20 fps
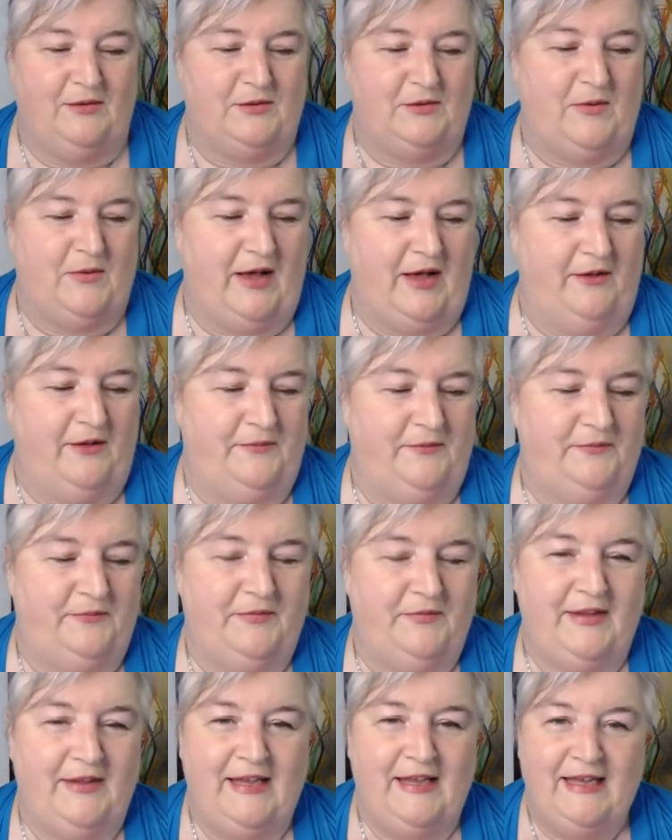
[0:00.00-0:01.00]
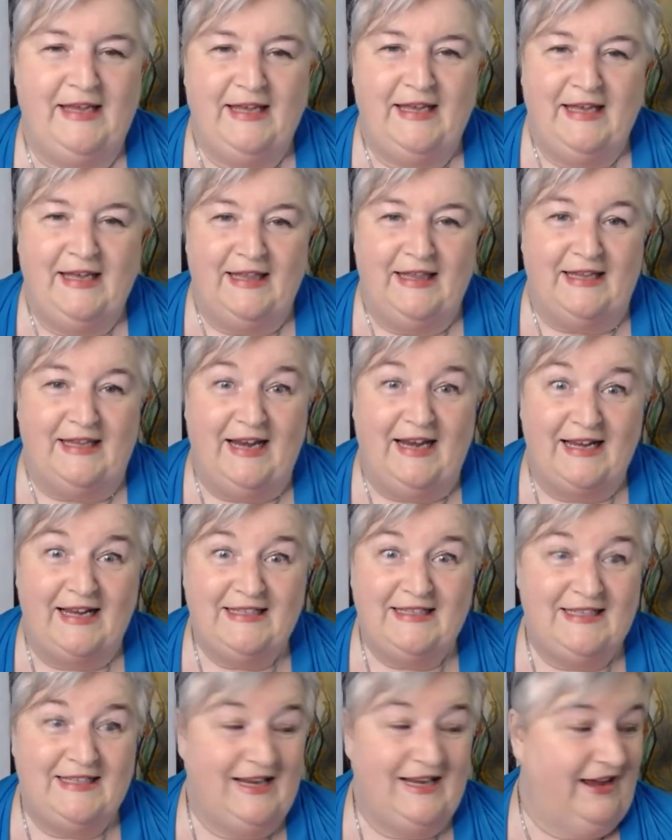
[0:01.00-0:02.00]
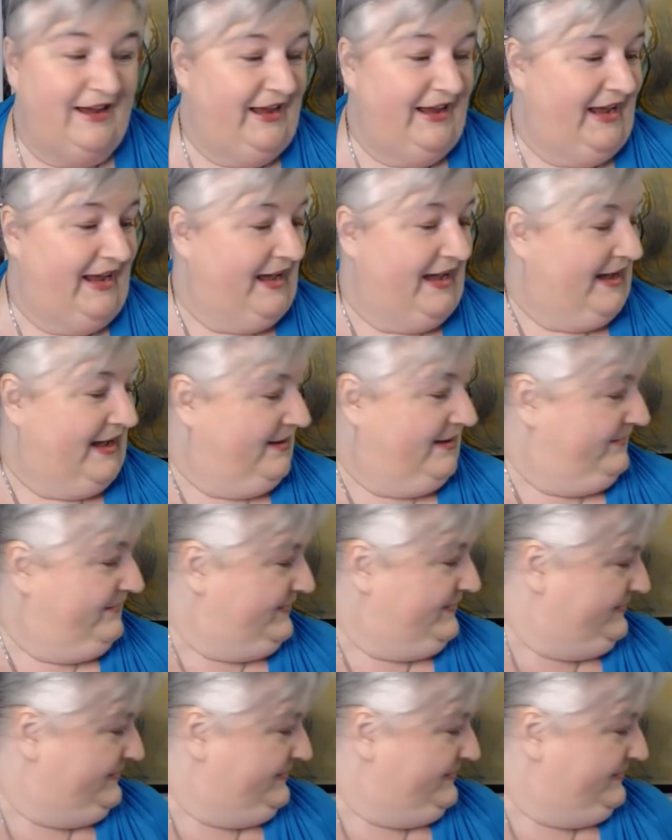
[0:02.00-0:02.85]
as well. The next thing I have,